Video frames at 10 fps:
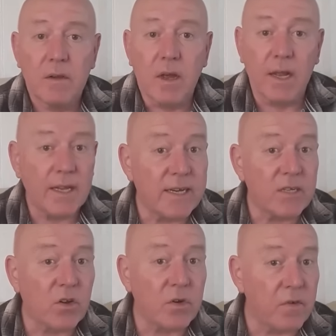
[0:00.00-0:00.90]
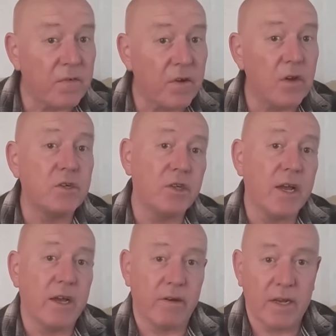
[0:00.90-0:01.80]
At least on your first
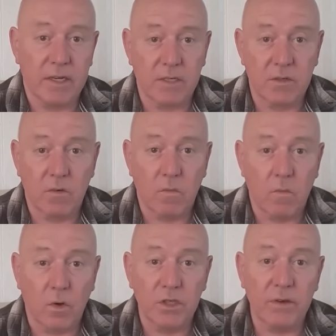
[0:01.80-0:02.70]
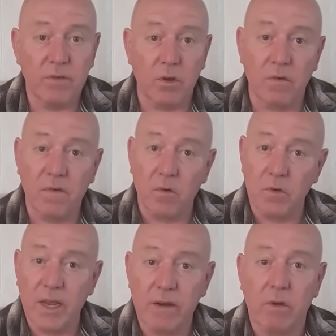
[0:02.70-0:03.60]
year it is. Once you've done a
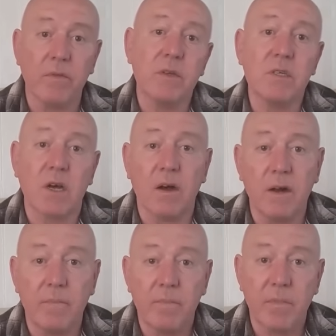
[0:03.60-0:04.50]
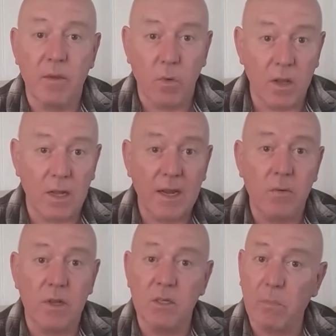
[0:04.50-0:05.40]
full year on this site, they will allow
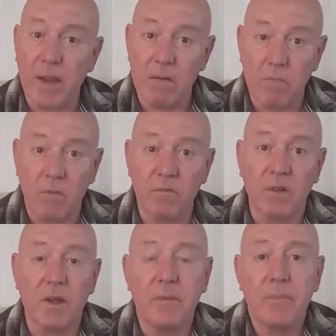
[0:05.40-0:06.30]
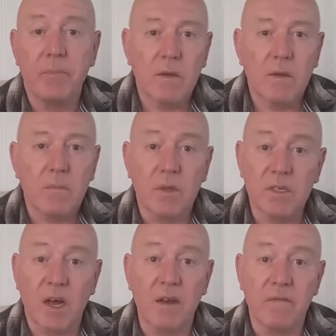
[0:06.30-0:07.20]
you to pay monthly. But the
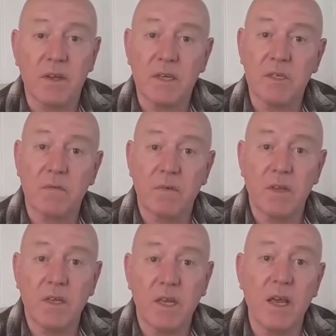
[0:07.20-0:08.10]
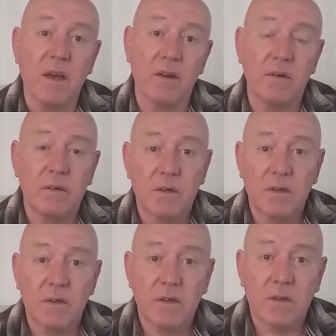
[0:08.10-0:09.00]
site fees for the year
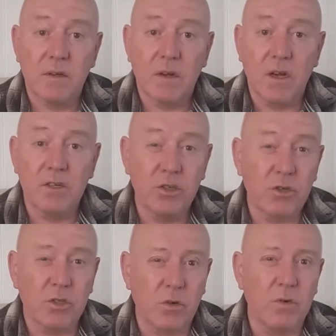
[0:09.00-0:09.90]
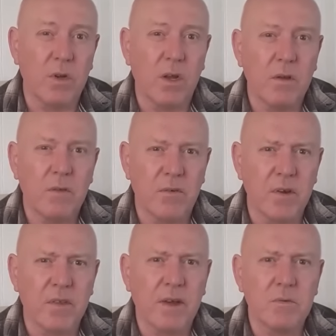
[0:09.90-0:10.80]
are just under
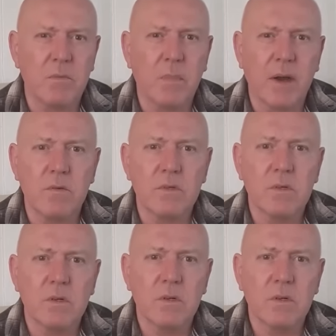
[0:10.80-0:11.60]
£3,000.